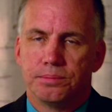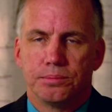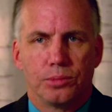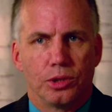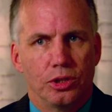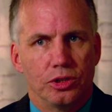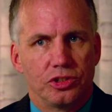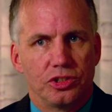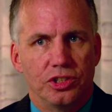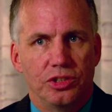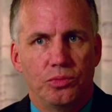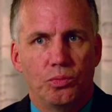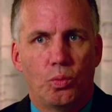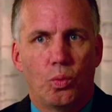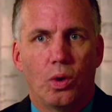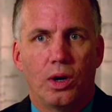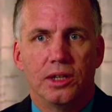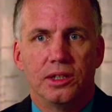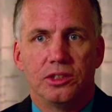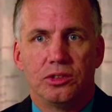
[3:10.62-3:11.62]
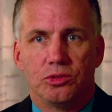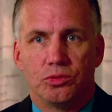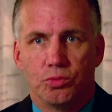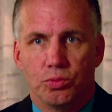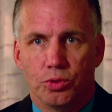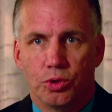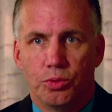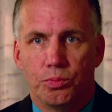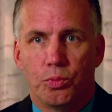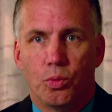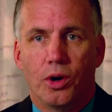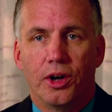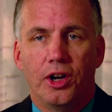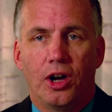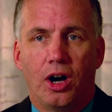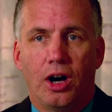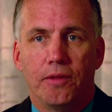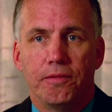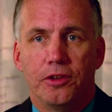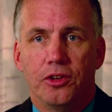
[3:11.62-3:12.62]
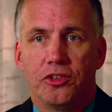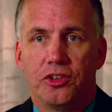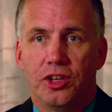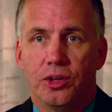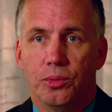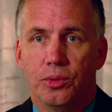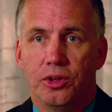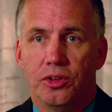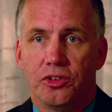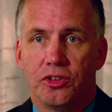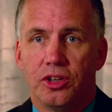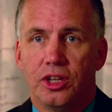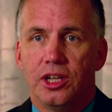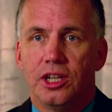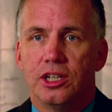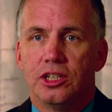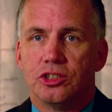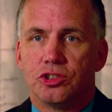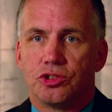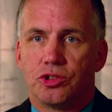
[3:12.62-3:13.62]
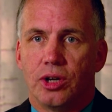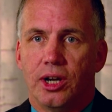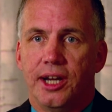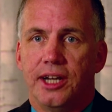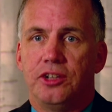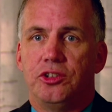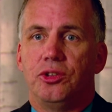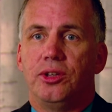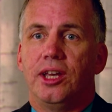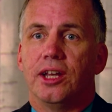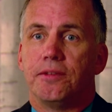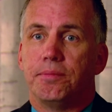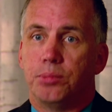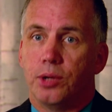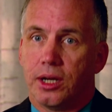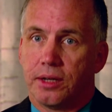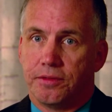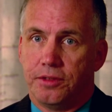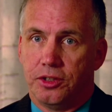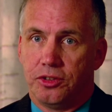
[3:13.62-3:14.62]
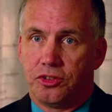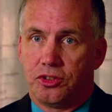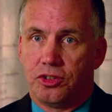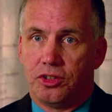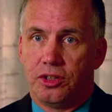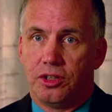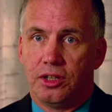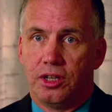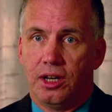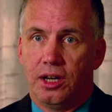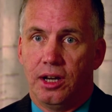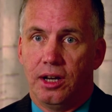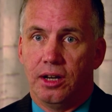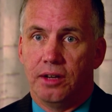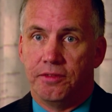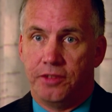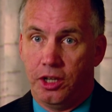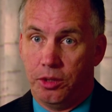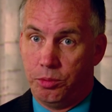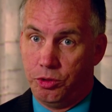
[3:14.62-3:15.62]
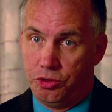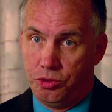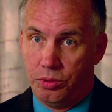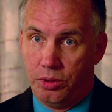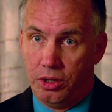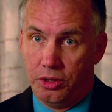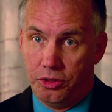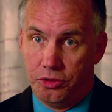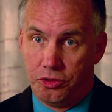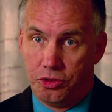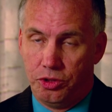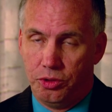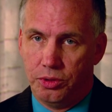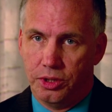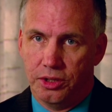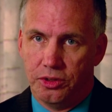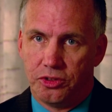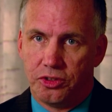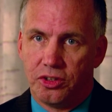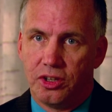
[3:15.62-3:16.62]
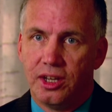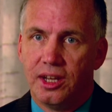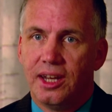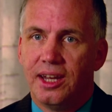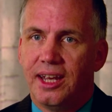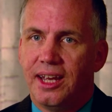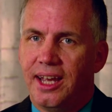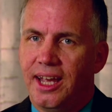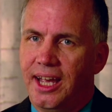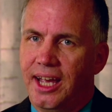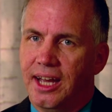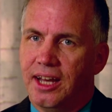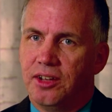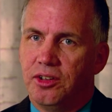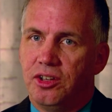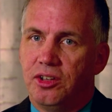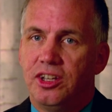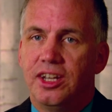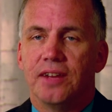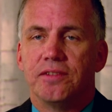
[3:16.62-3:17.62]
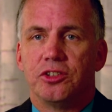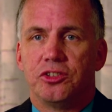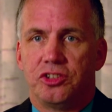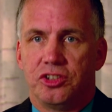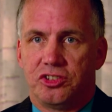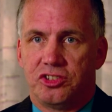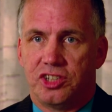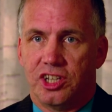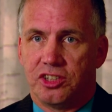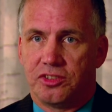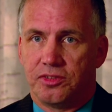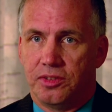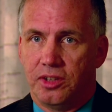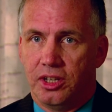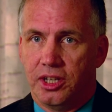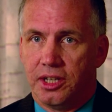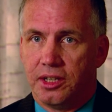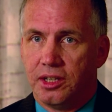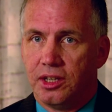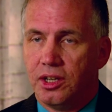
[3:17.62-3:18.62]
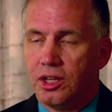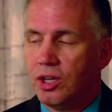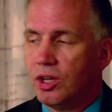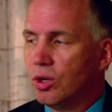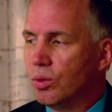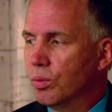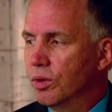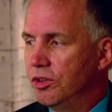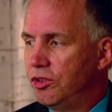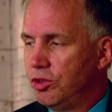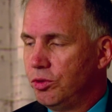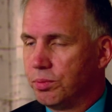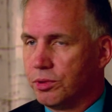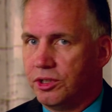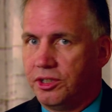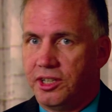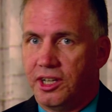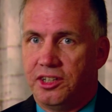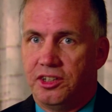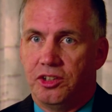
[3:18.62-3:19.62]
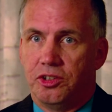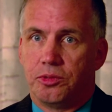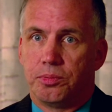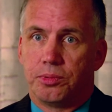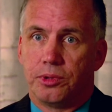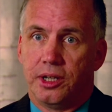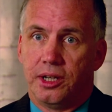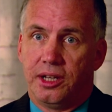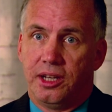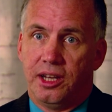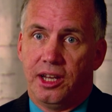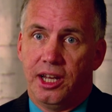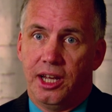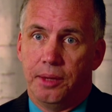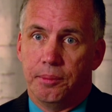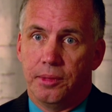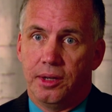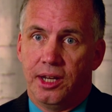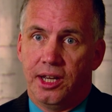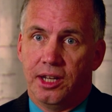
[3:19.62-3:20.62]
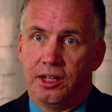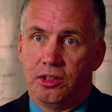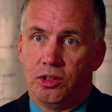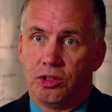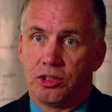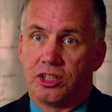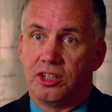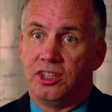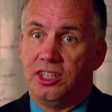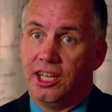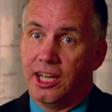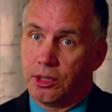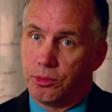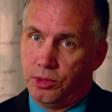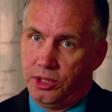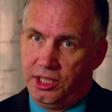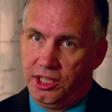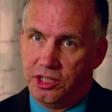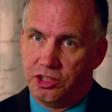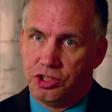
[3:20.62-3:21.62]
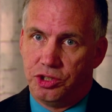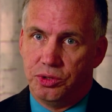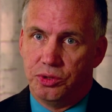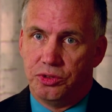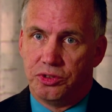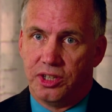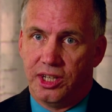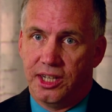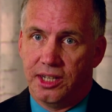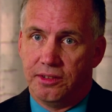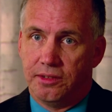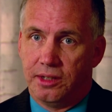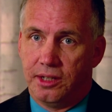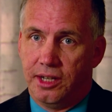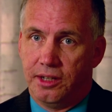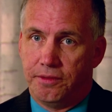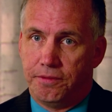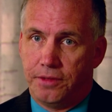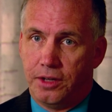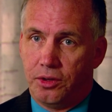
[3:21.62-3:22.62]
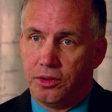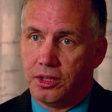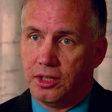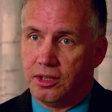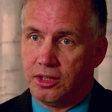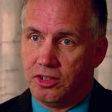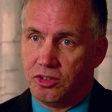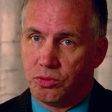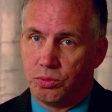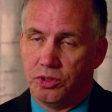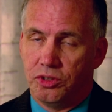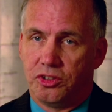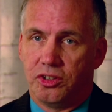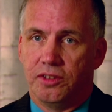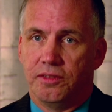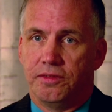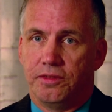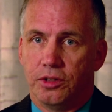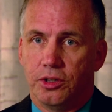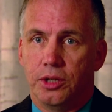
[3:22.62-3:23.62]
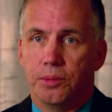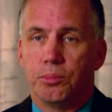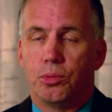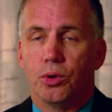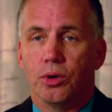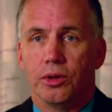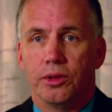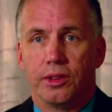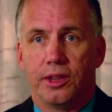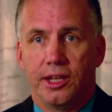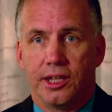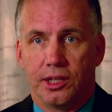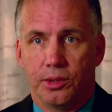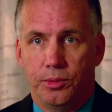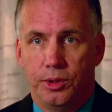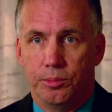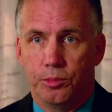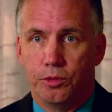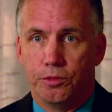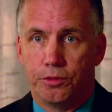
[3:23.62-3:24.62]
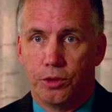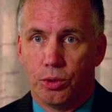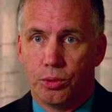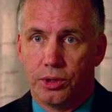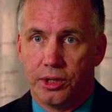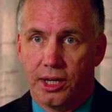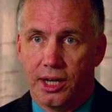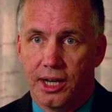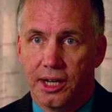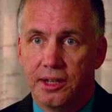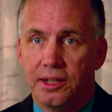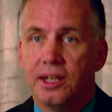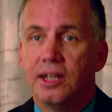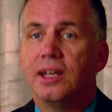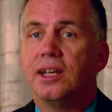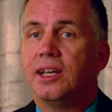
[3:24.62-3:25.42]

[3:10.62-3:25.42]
person, one group, one office that was trying to get breakfast available to all the students, and never successfully. When Superintendent Spring came and looked at the equity issues and felt that this was a very important thing that we move forward on,